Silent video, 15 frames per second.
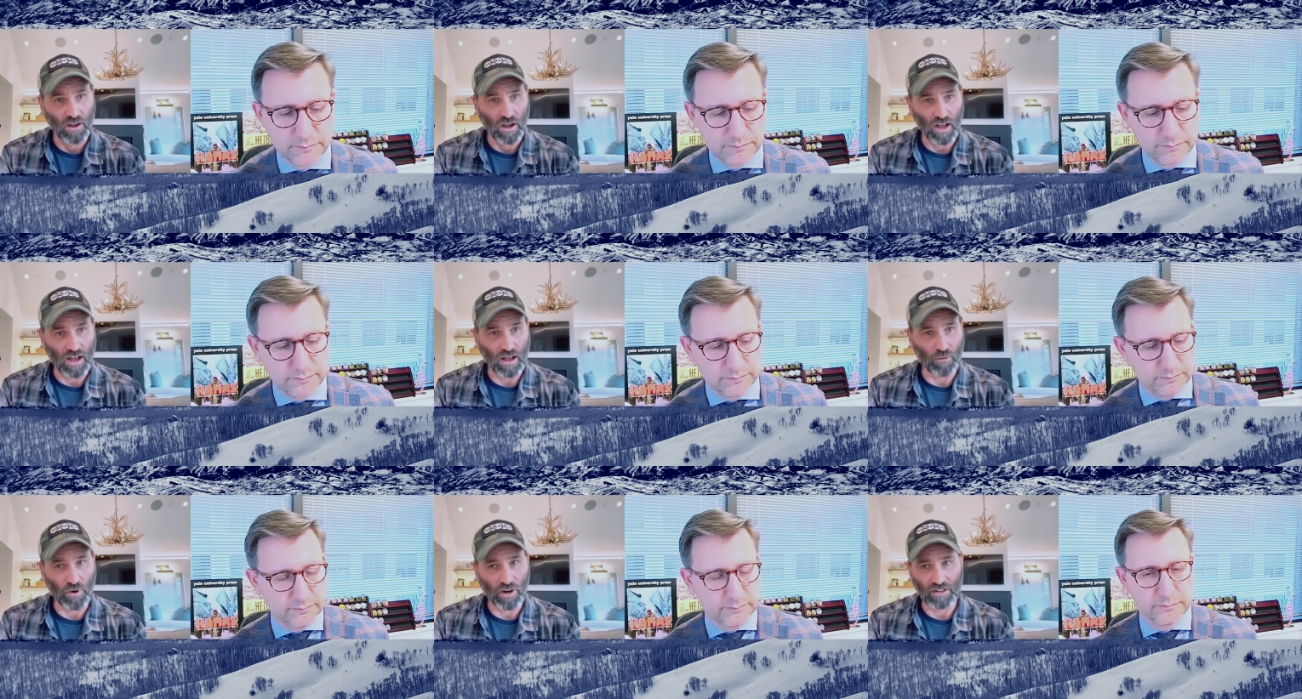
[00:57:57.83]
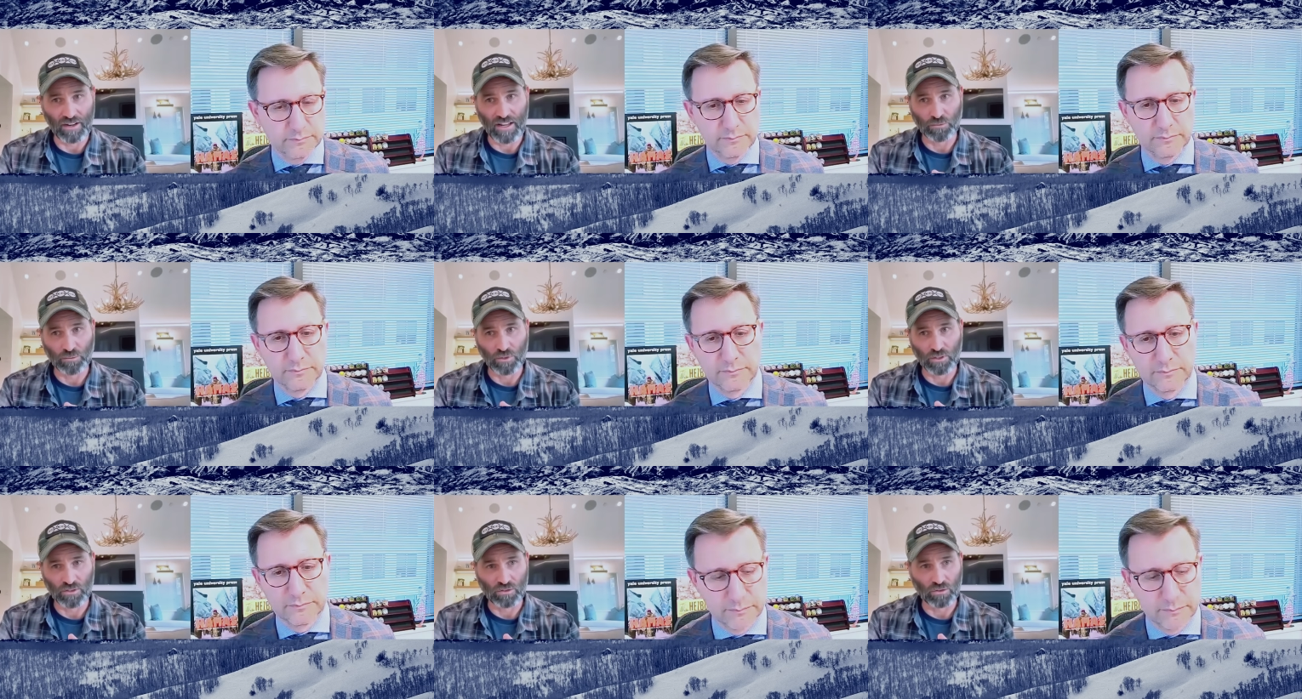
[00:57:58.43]
Speaker 1: uh, Breaking
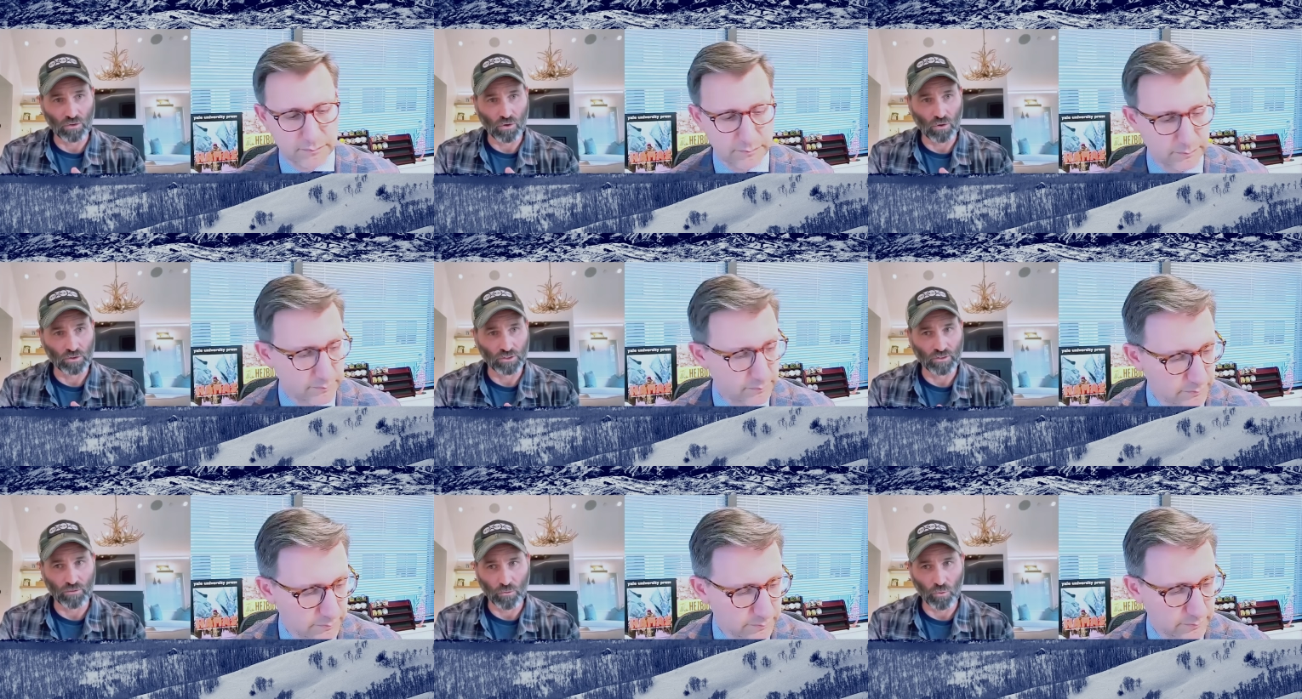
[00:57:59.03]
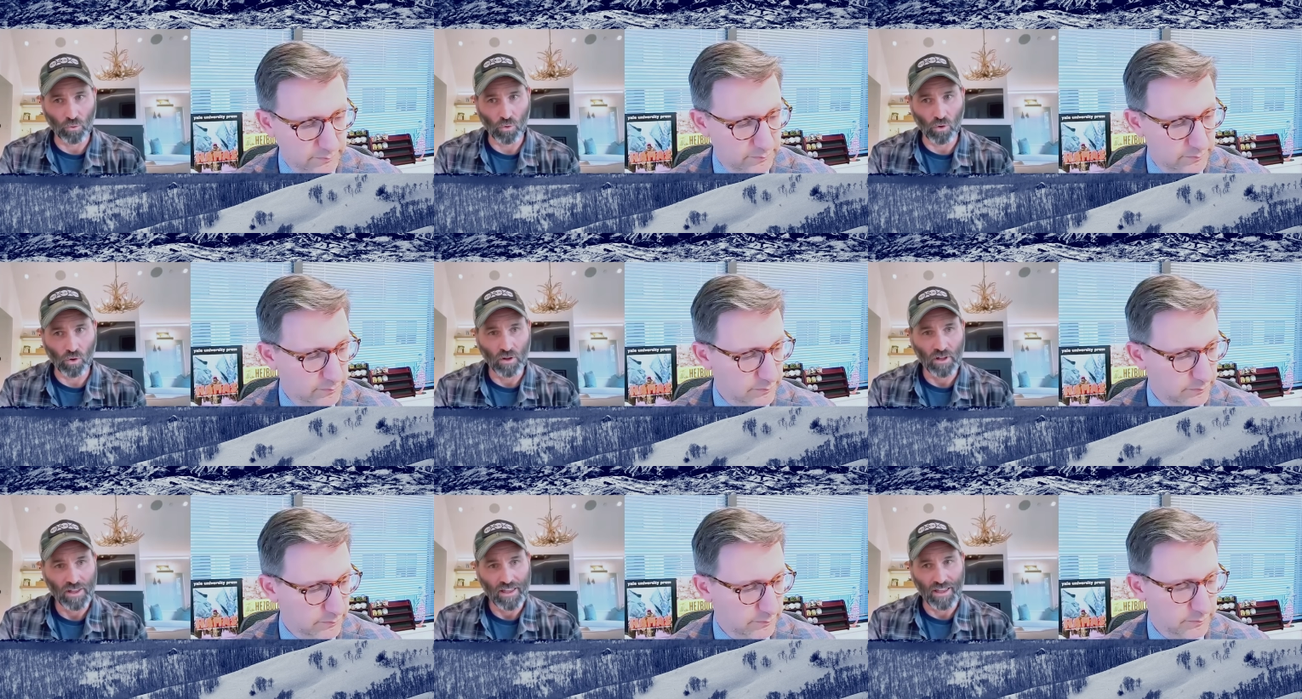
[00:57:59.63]
Hezbollah's Golden Rule,
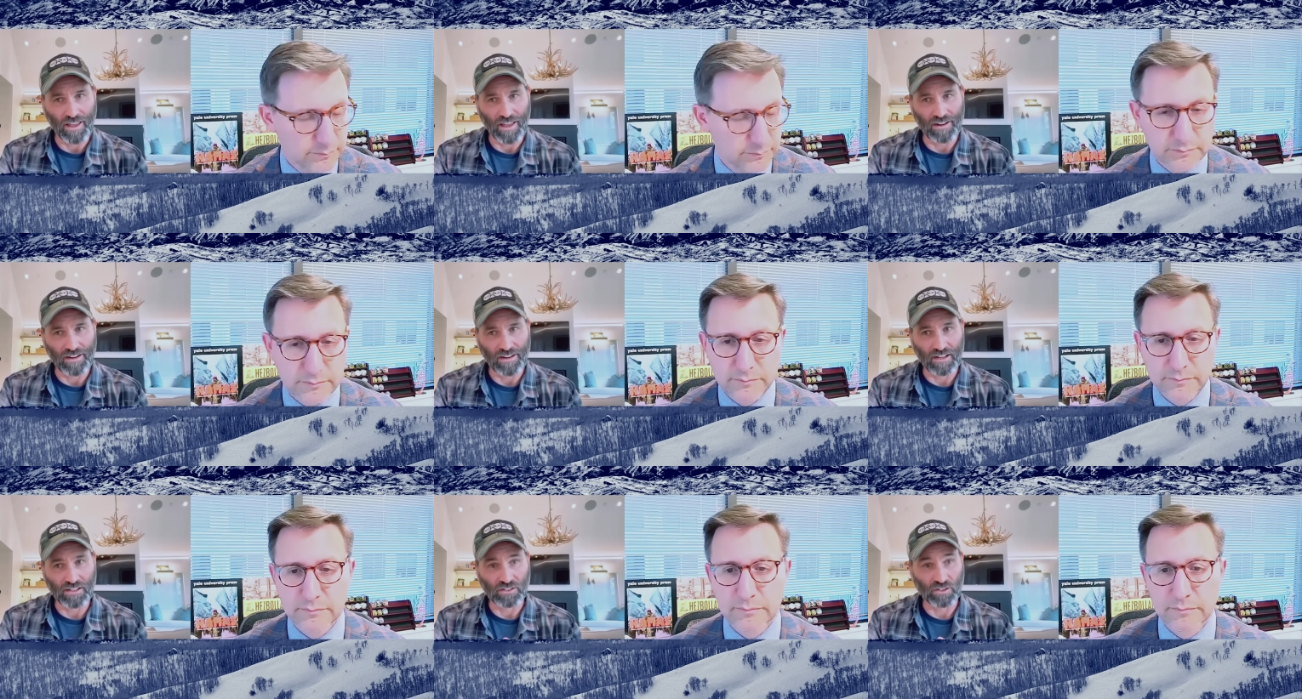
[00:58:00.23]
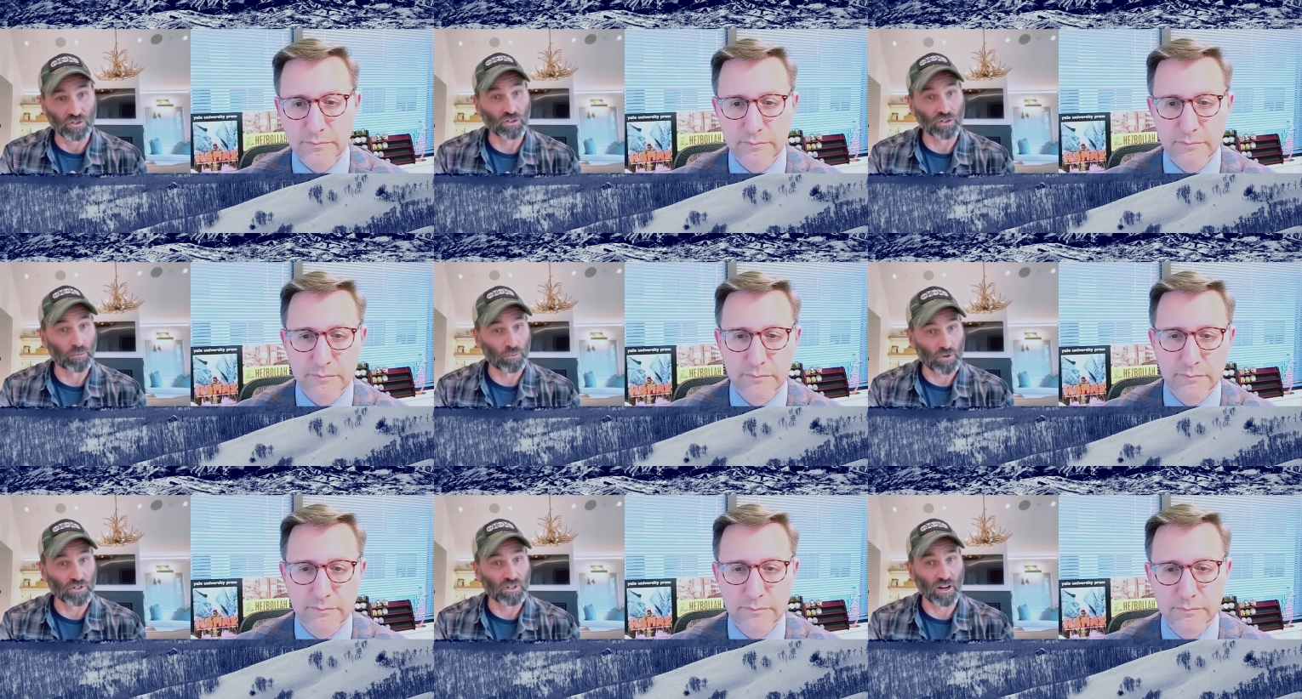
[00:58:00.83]
and uh, sincerely
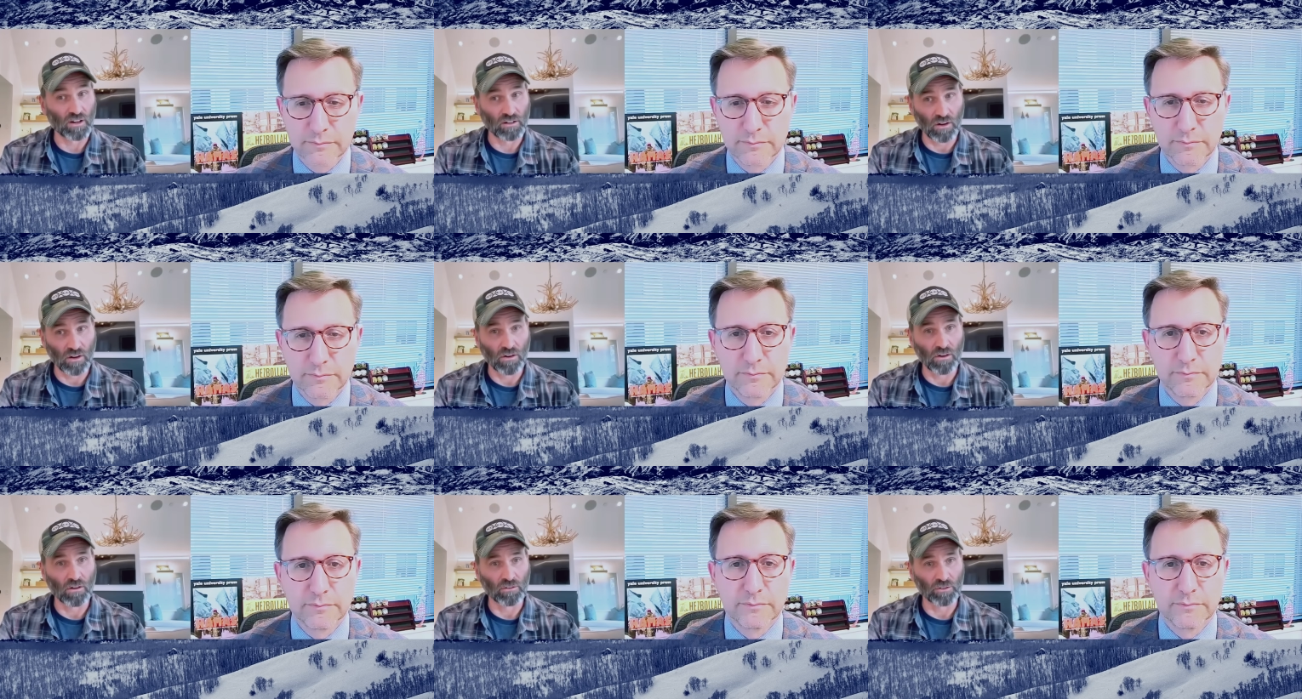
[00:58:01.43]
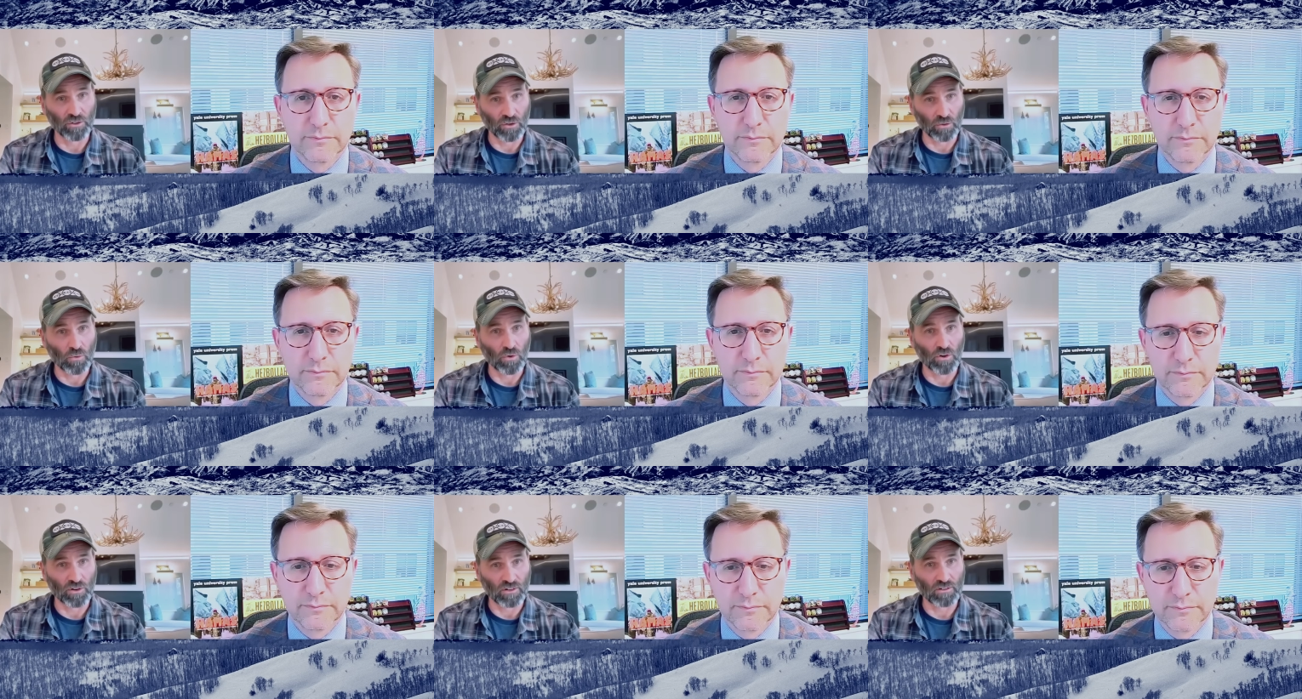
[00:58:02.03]
appreciate all your
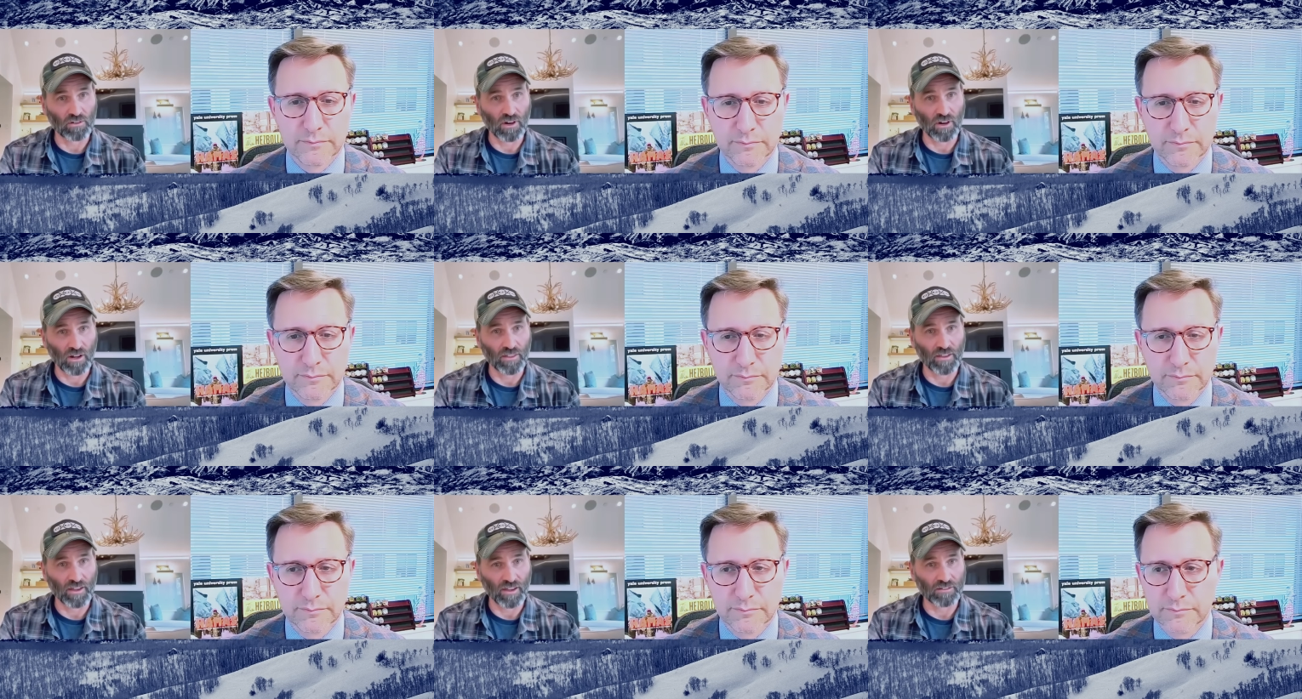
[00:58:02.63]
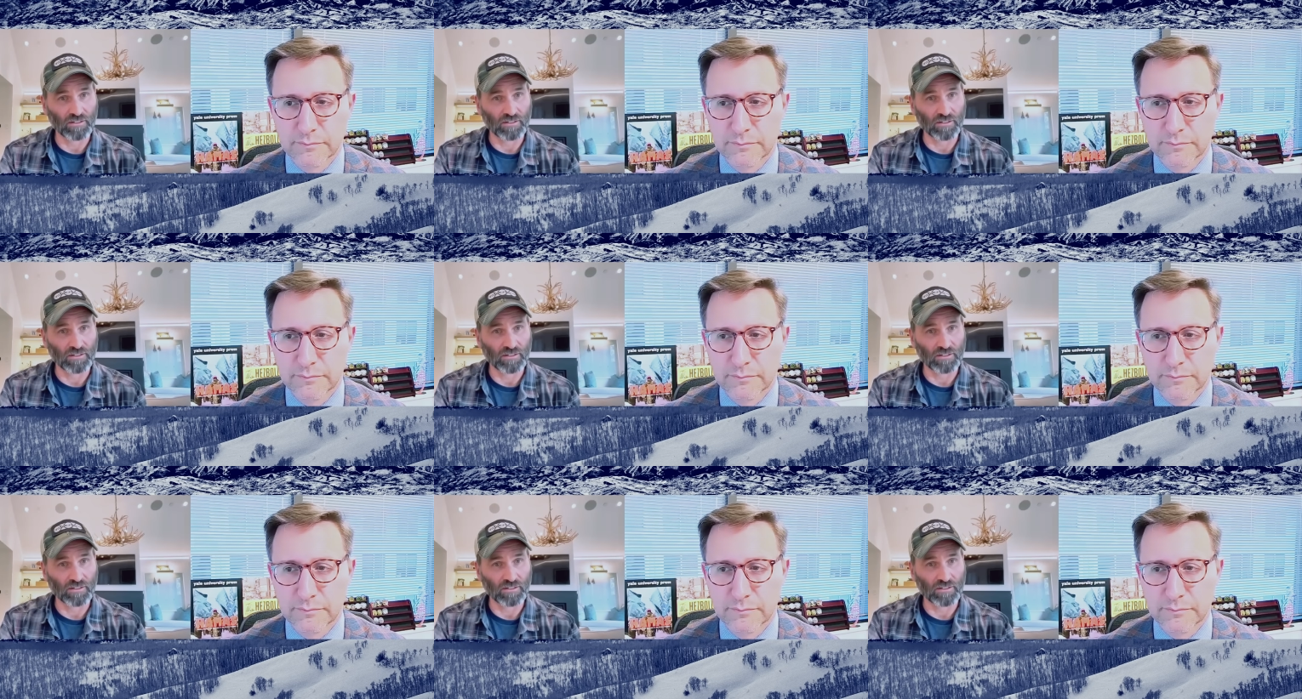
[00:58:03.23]
work on this.